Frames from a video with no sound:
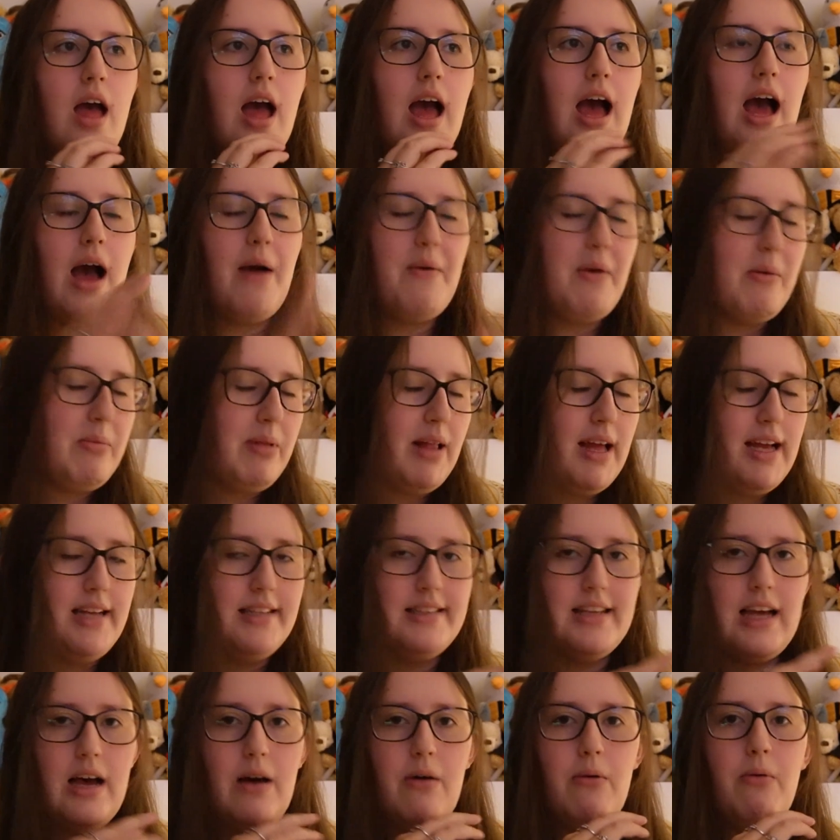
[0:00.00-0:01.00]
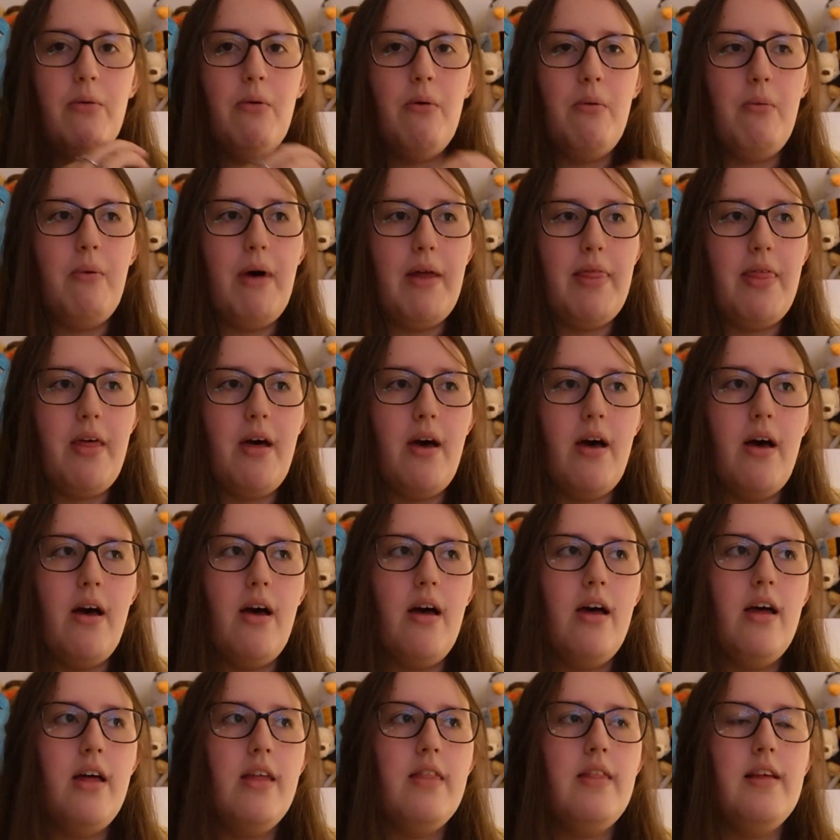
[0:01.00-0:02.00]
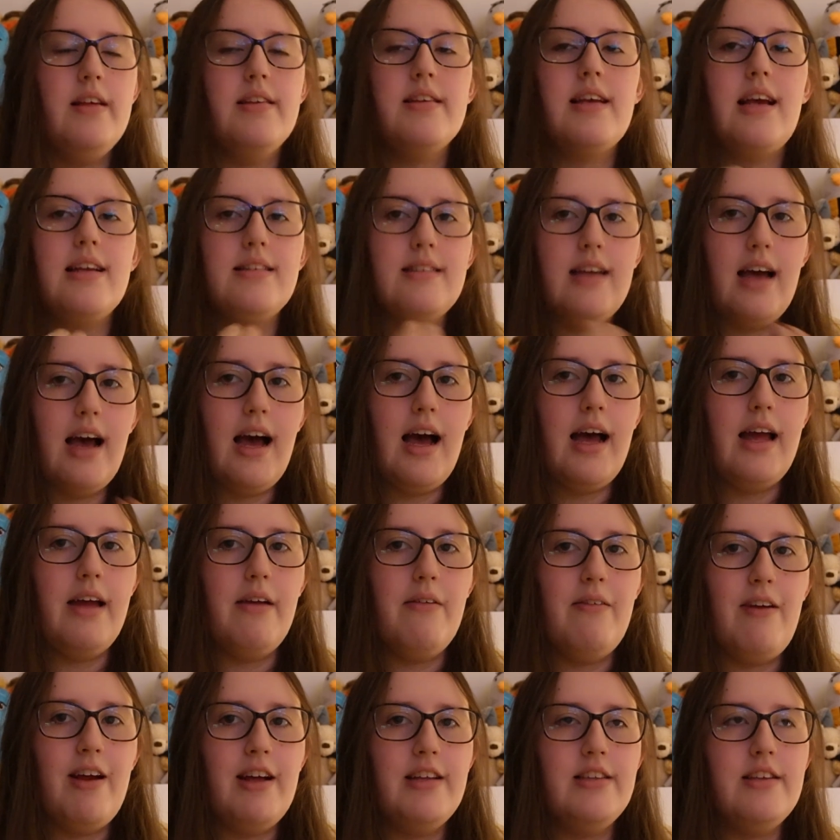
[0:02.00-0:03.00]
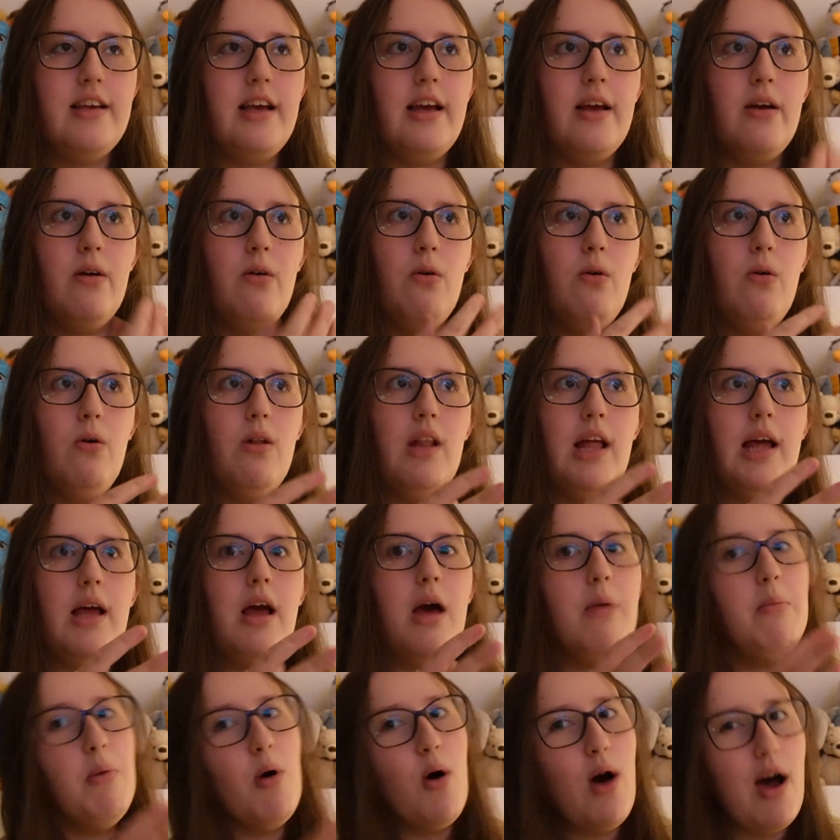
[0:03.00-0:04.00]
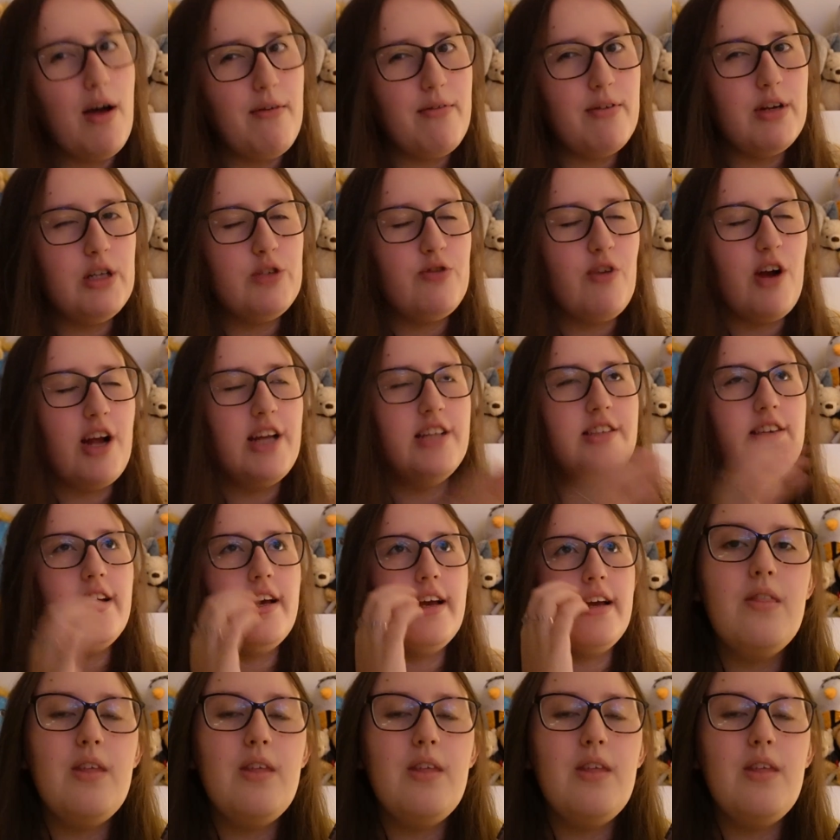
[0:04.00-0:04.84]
how it plays out, whether this gets a higher rating or like a more average rating.